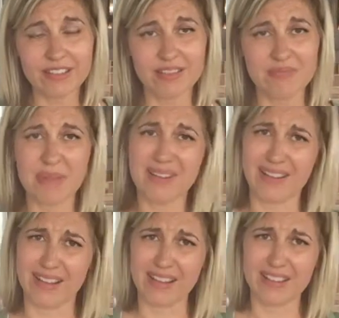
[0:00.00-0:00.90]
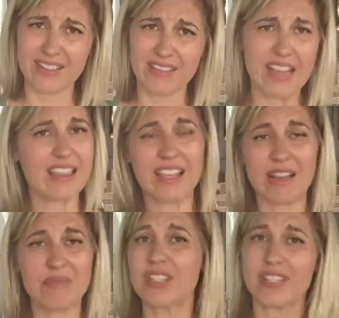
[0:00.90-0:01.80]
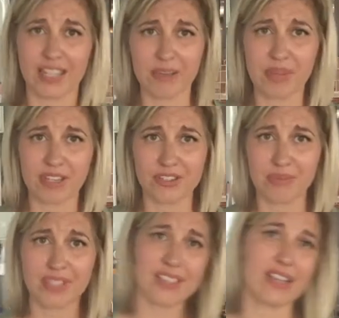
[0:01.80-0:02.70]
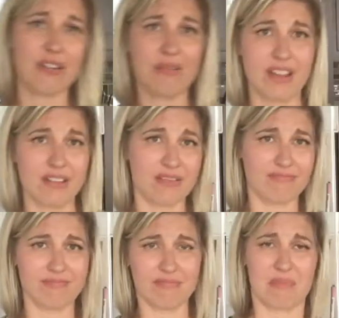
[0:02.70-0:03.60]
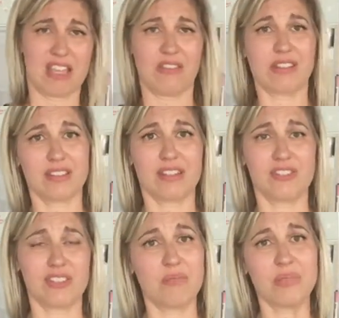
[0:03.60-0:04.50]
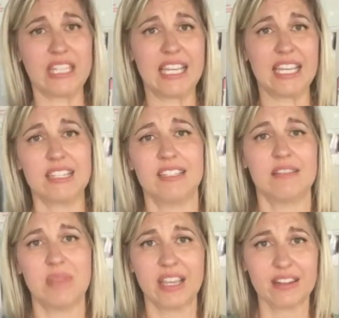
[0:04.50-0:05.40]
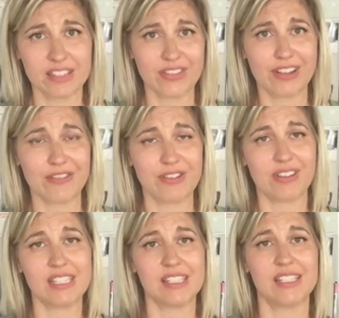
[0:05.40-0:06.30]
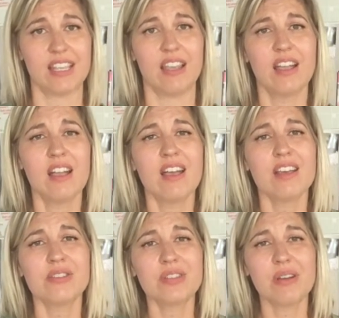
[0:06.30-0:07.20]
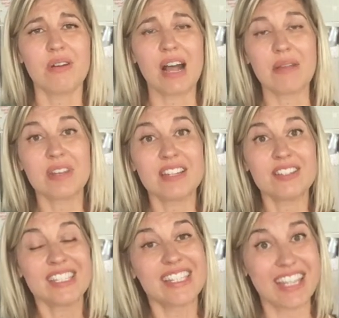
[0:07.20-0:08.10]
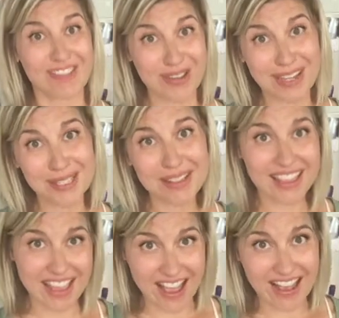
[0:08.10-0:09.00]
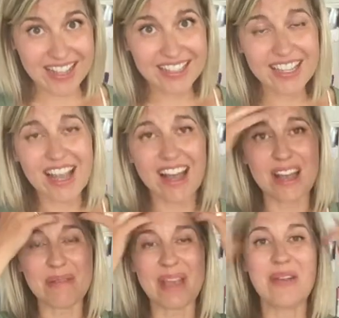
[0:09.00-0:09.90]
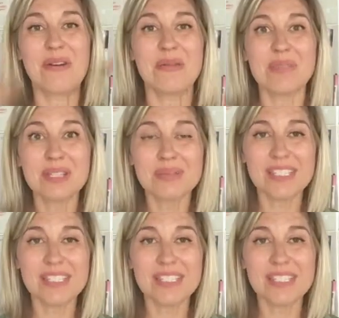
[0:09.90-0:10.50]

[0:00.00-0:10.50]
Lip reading: maybe not. I think I'm just gonna take a picture because I don't wanna make you guys all jumbly and make it difficult for you guys to see. So I'm gonna just leave you guys with that. I hope this was